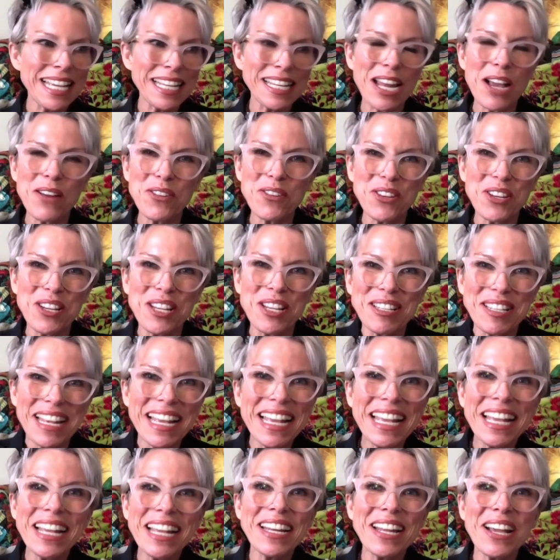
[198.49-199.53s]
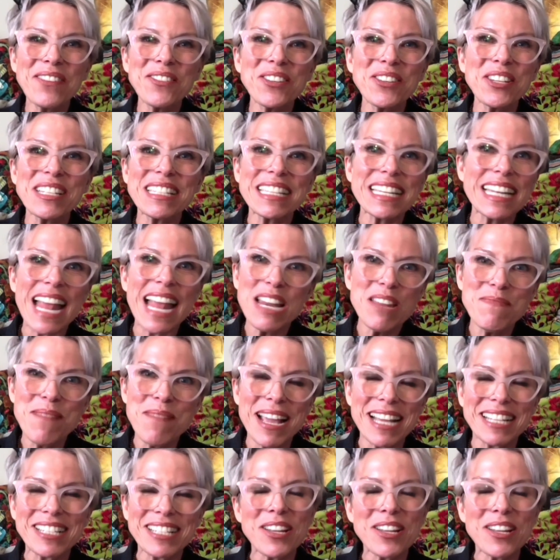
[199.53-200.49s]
now she's, now she's an enemy.